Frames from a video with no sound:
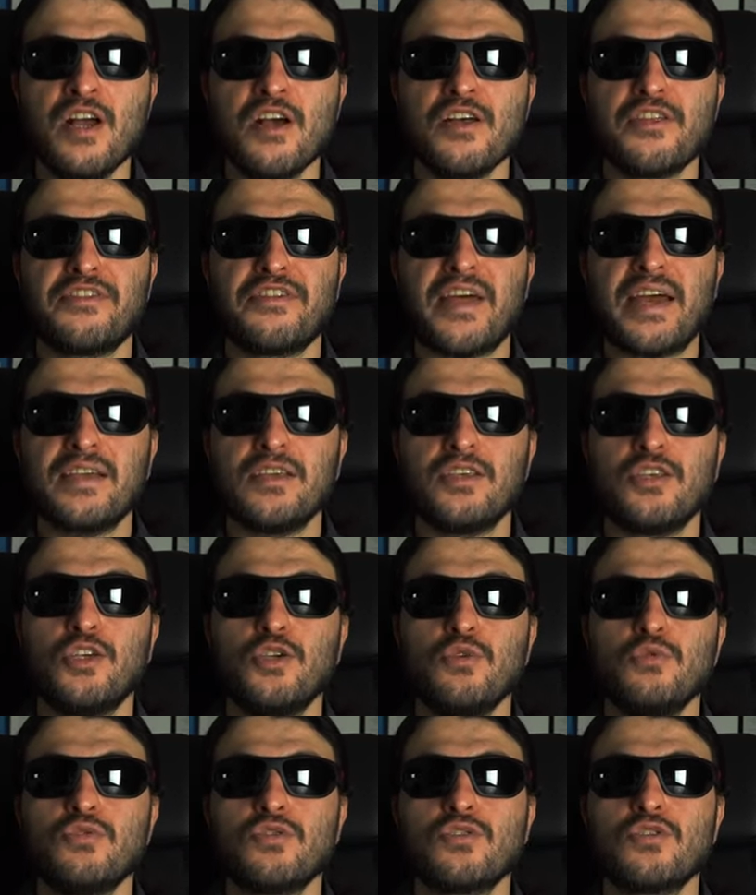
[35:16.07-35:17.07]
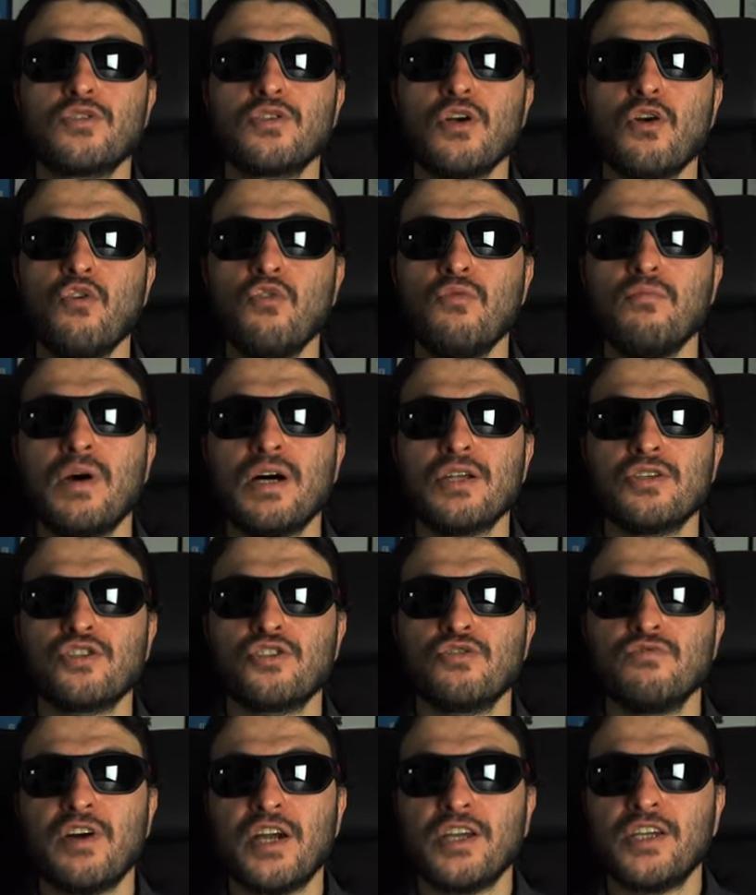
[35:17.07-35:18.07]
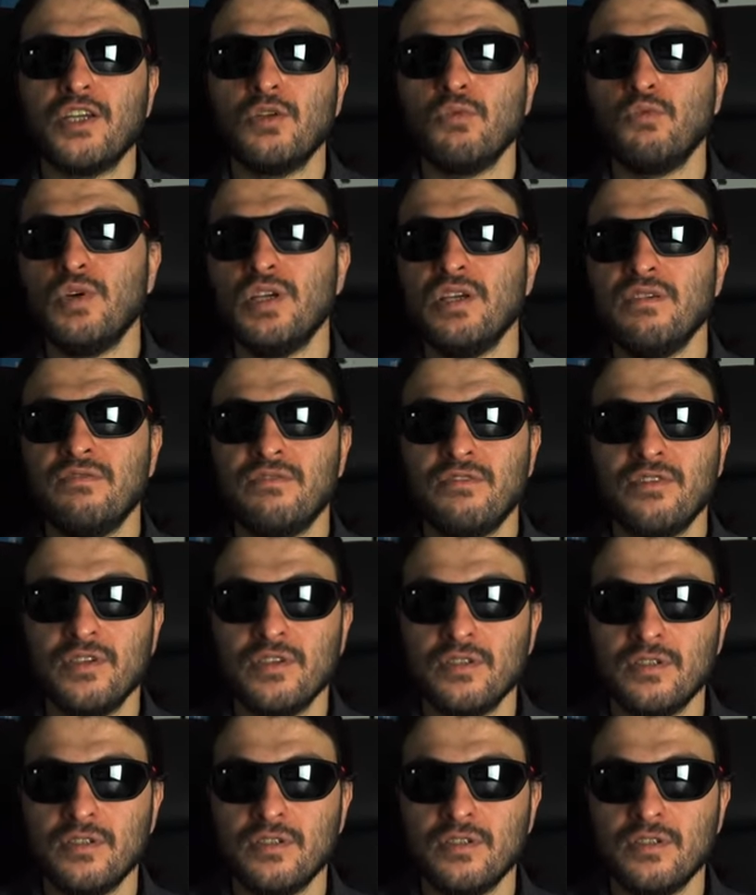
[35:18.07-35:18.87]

Thank you so much, Viking Weave,